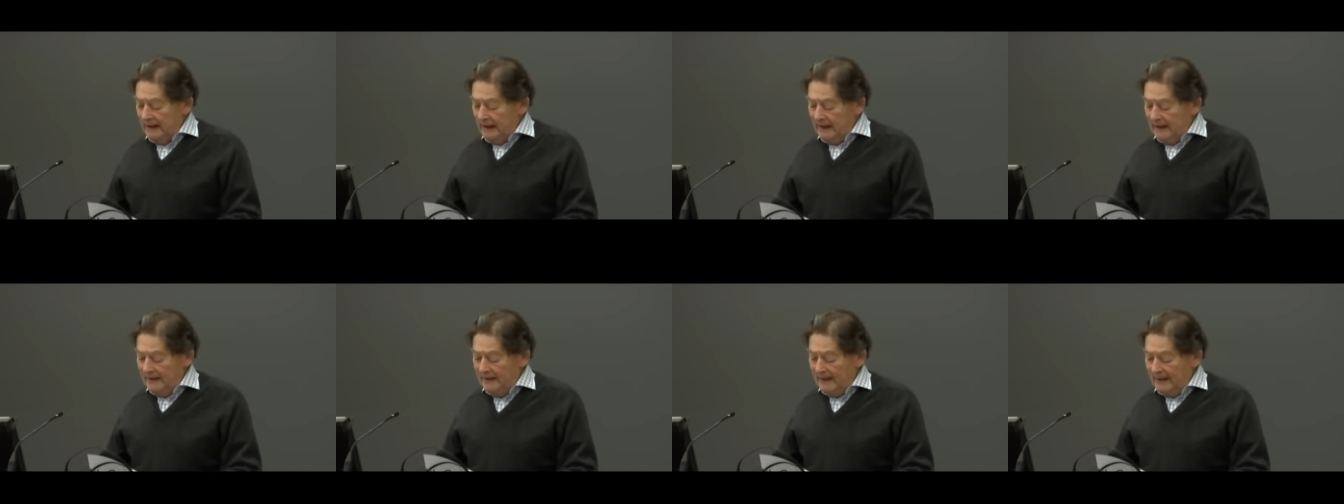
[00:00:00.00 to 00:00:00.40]

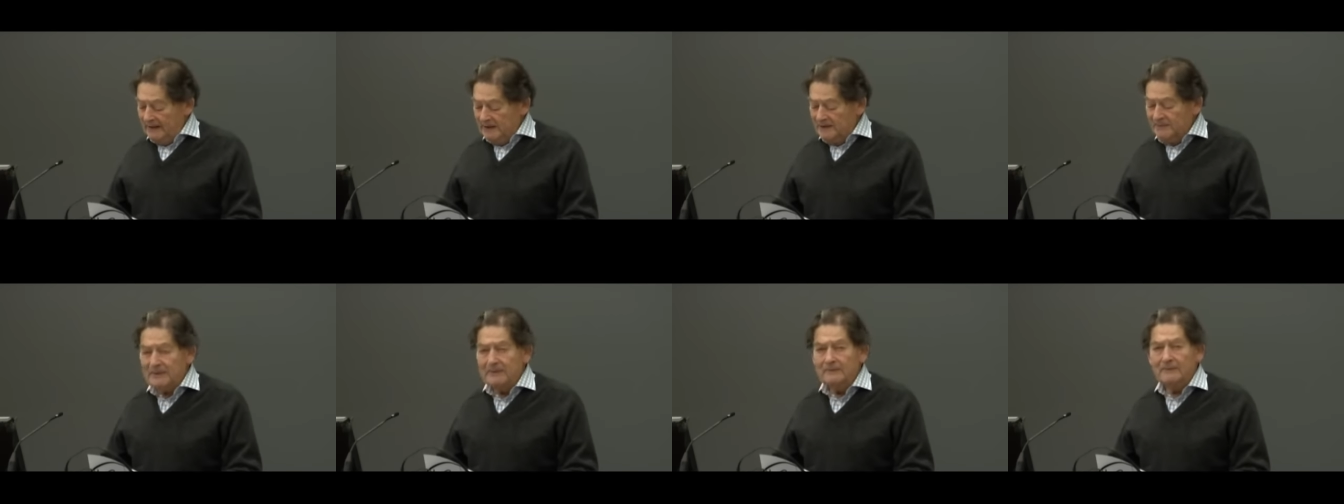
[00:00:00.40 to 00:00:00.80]
uh, that
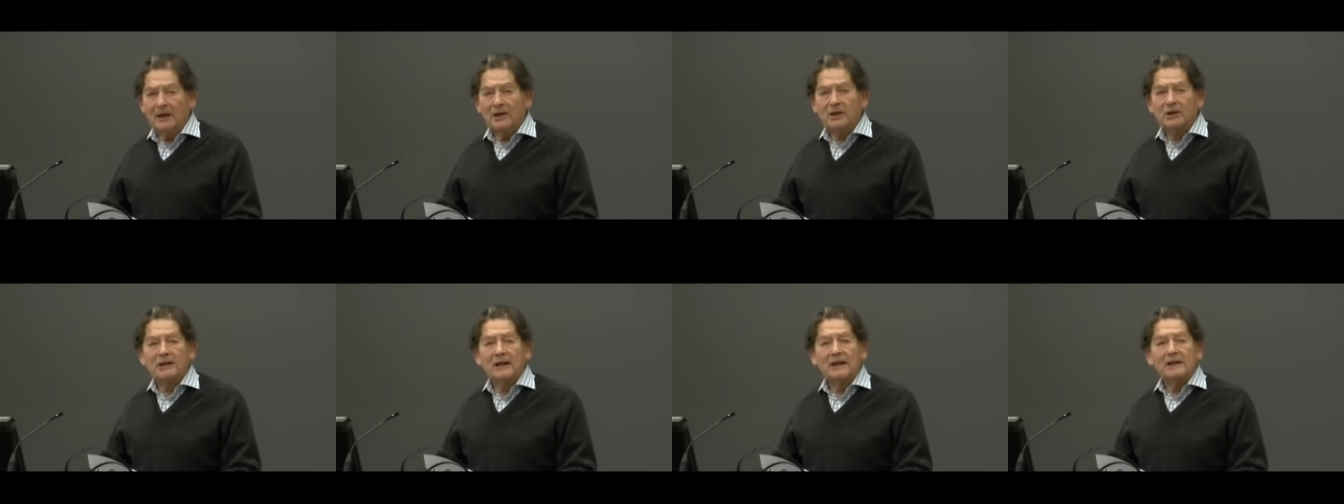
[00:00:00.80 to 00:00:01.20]
has been
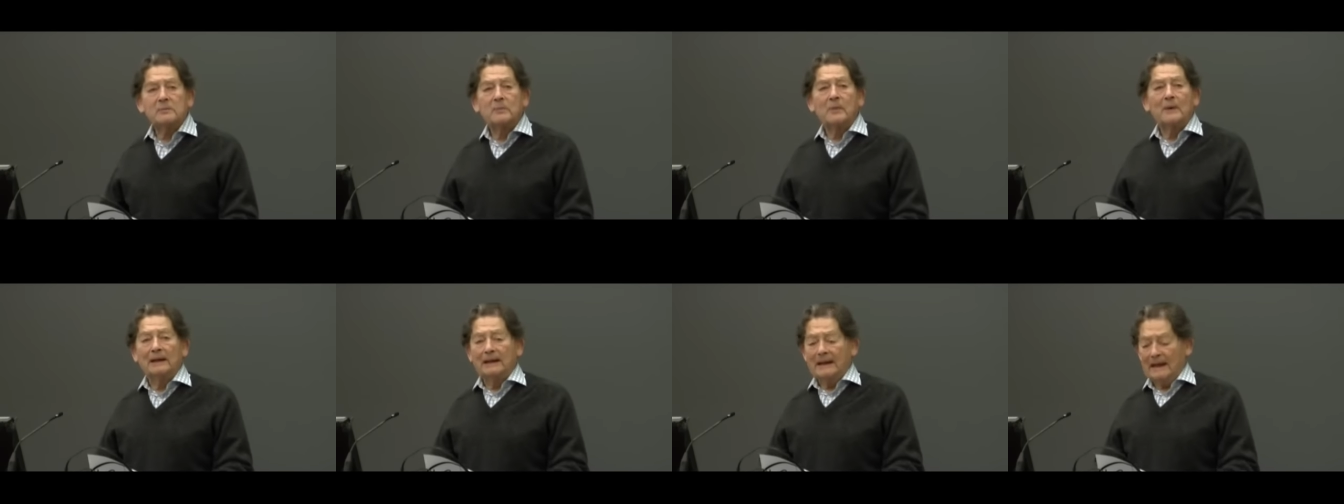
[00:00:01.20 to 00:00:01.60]
much
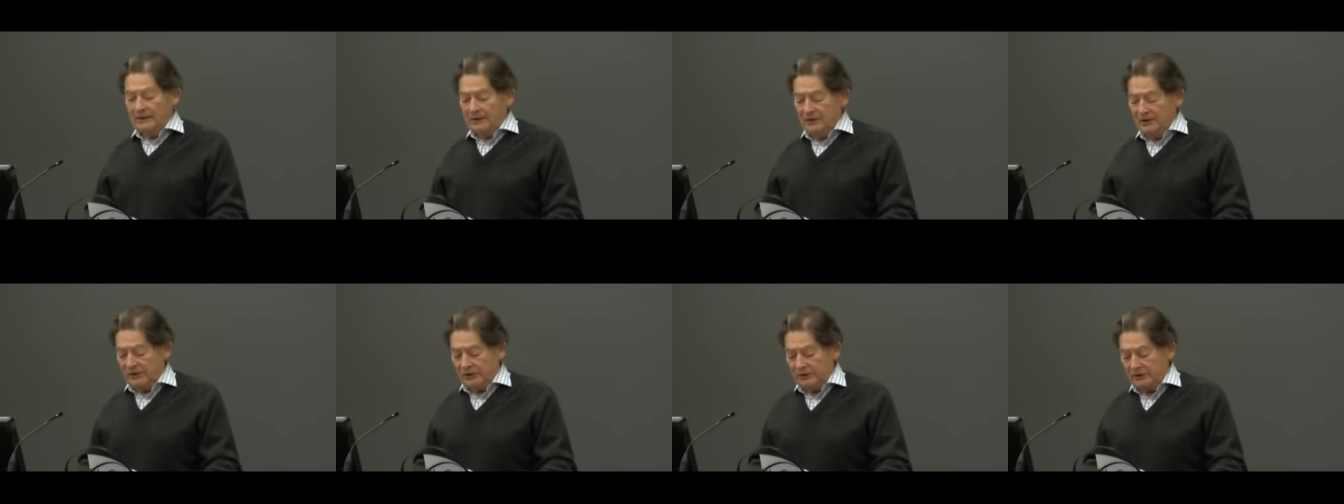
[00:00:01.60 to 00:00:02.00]
less well
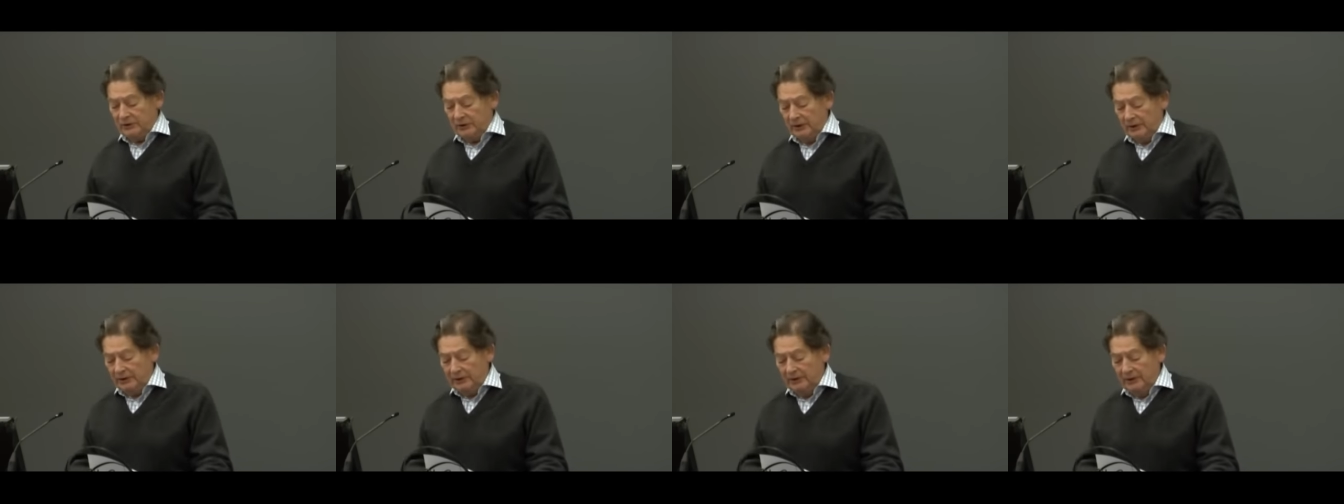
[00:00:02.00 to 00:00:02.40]

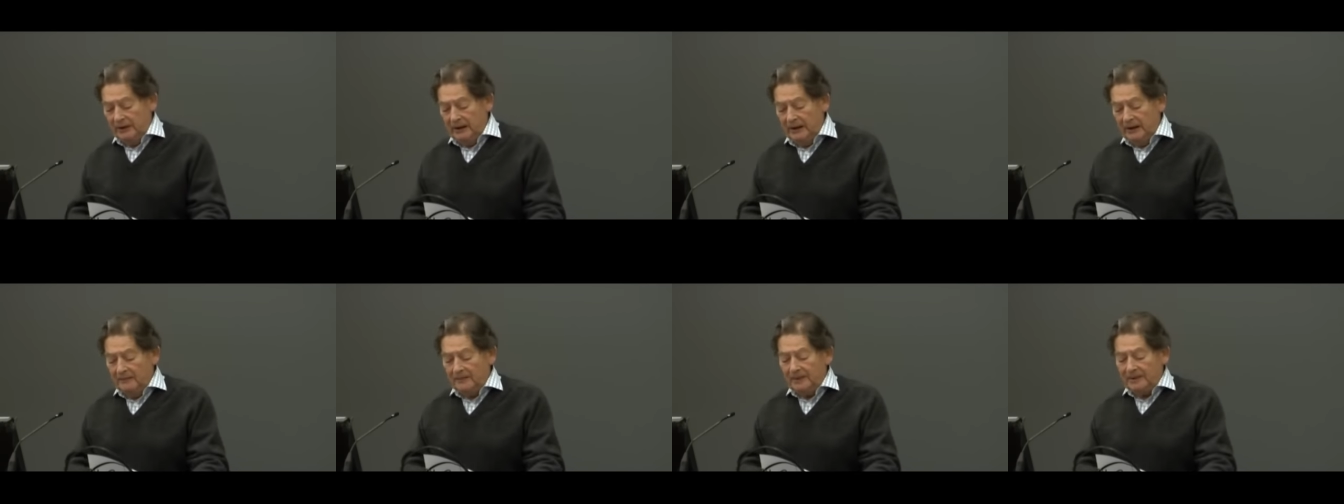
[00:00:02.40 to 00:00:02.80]
understood,
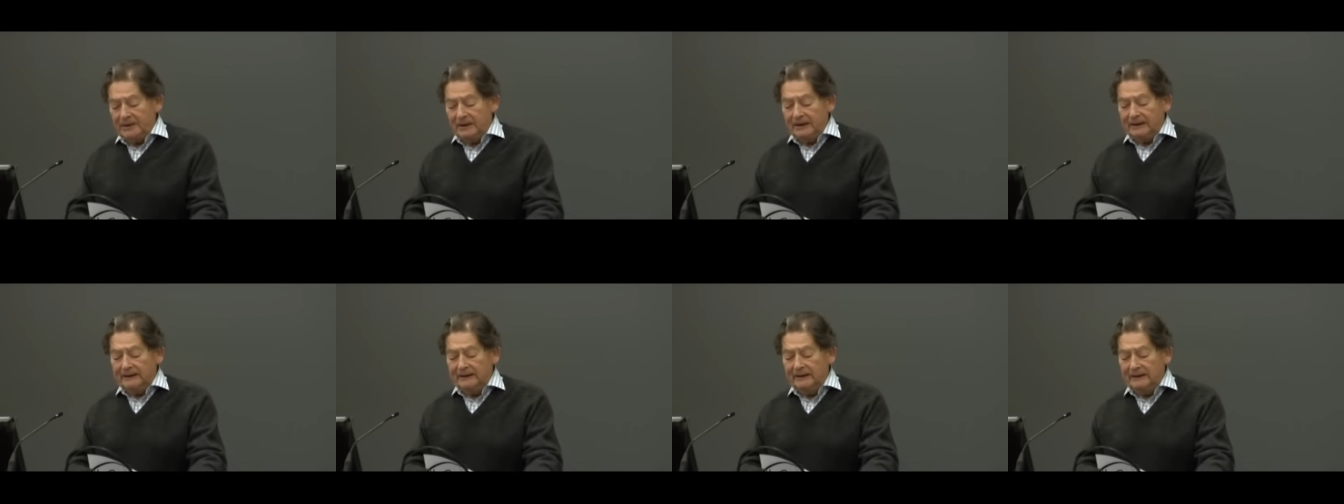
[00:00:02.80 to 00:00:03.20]

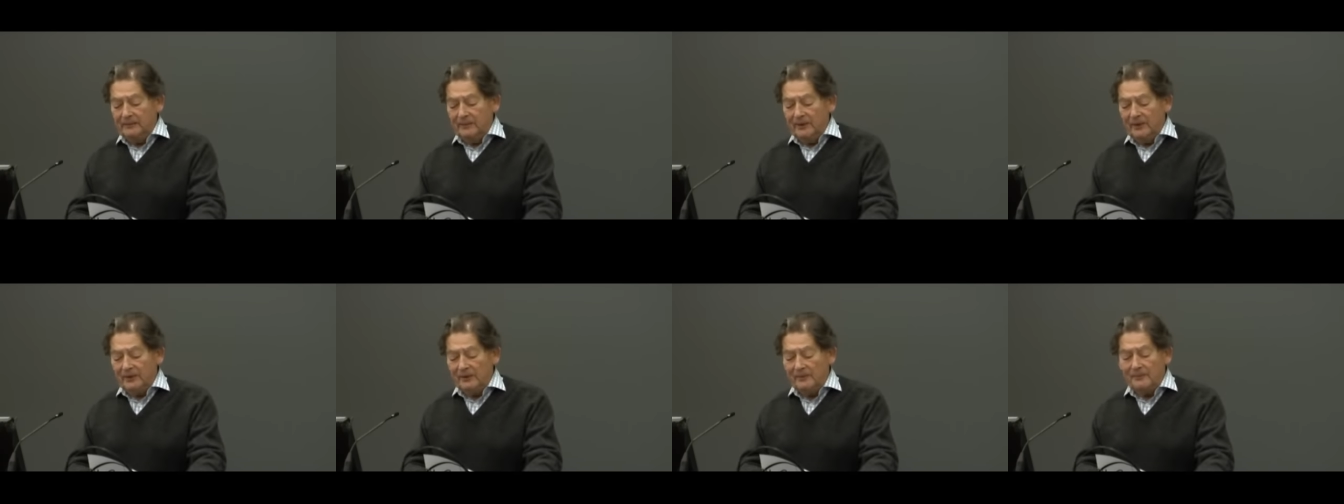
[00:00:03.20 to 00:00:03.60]
particularly
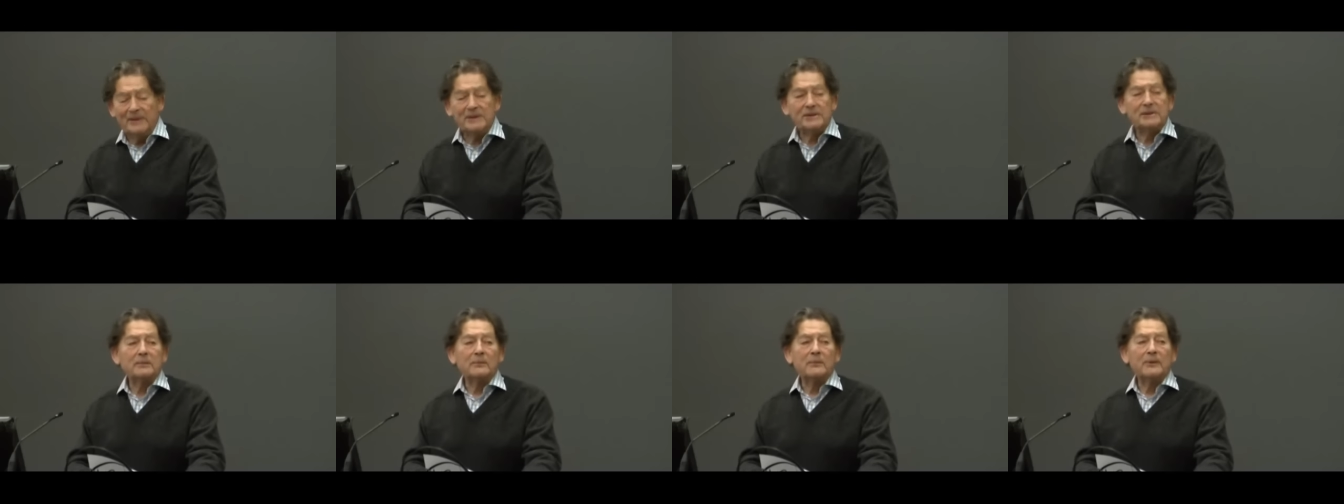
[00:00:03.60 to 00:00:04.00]
with the
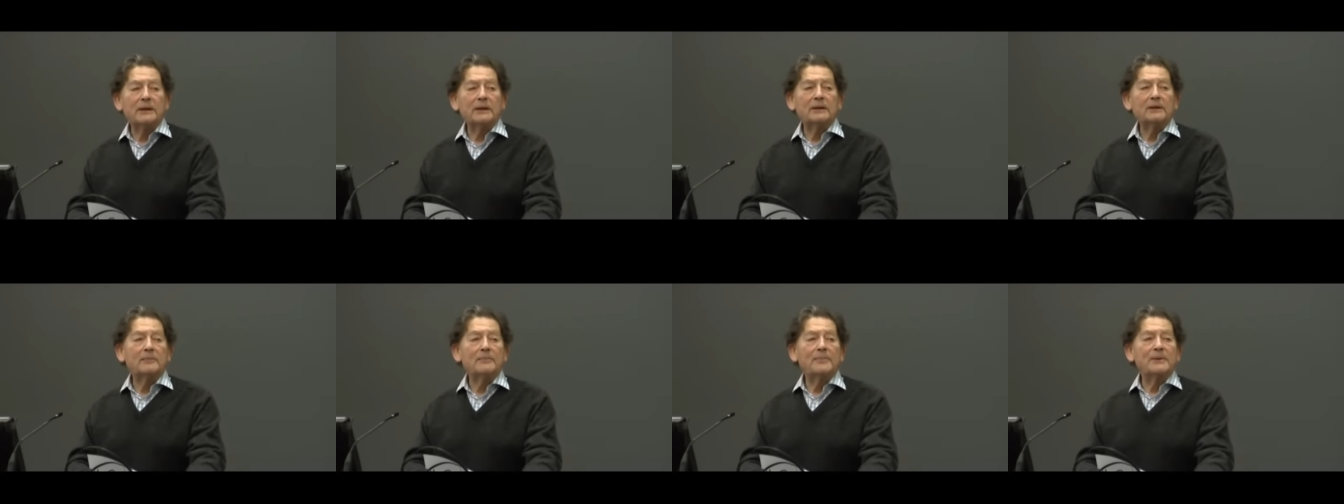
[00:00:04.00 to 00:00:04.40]
bus-
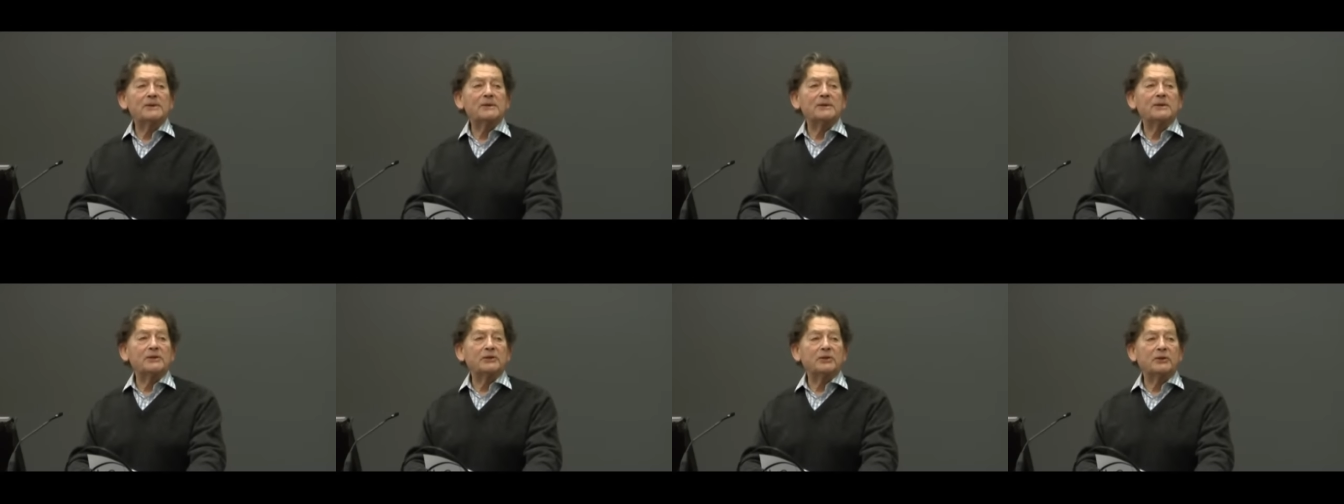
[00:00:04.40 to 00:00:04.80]
within the
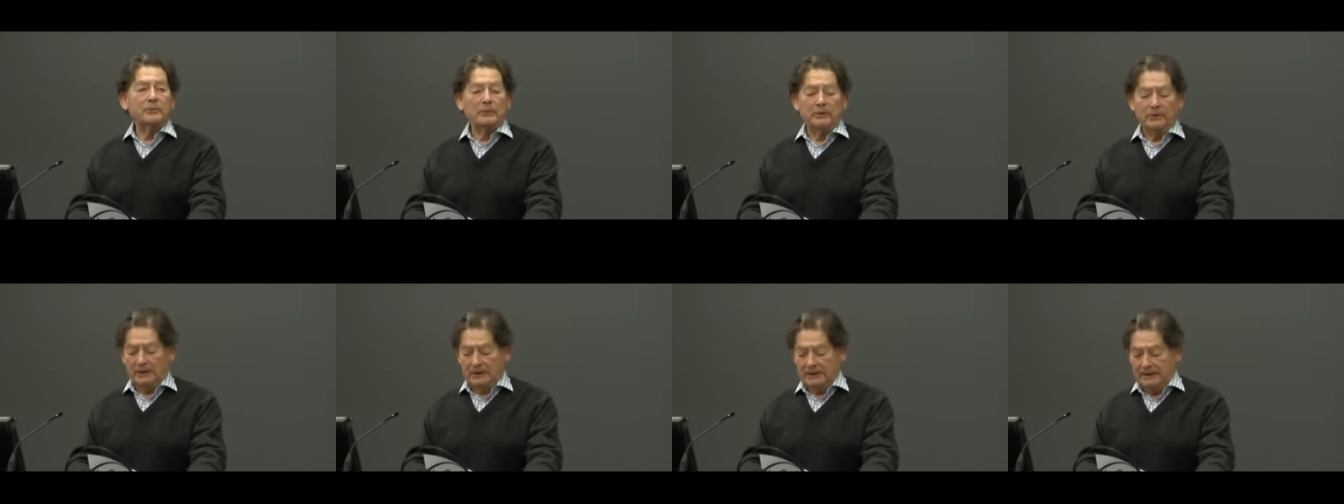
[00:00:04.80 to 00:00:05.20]
business
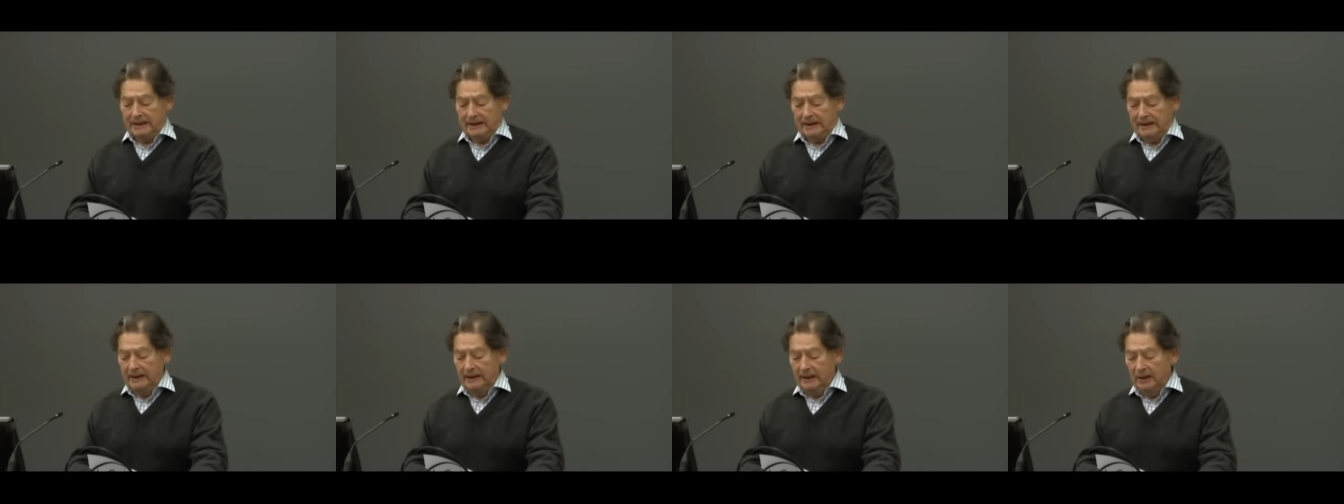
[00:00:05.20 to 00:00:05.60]

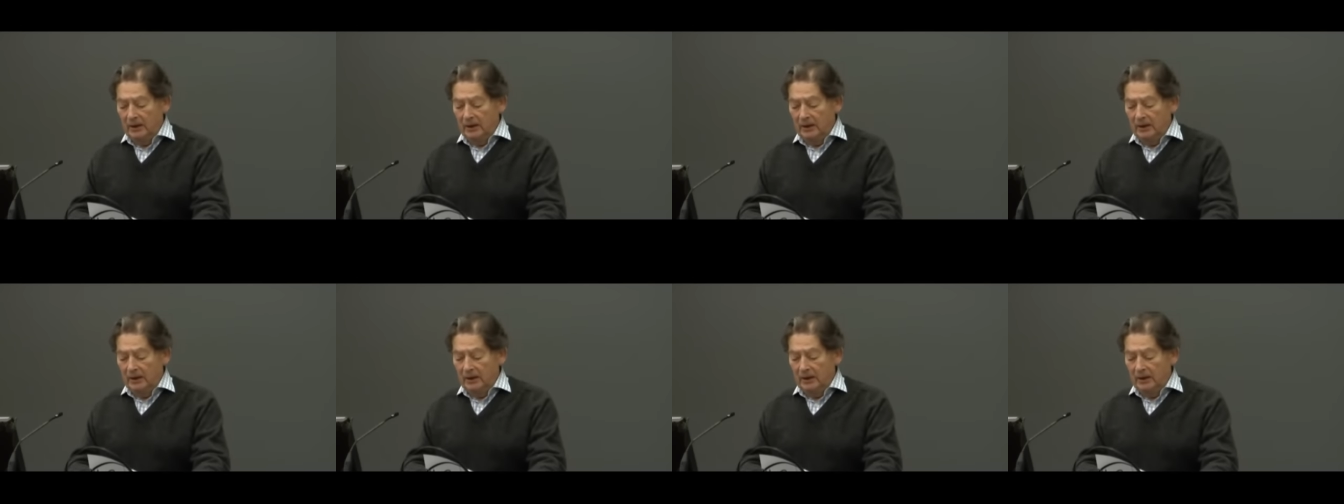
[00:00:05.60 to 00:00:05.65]
community,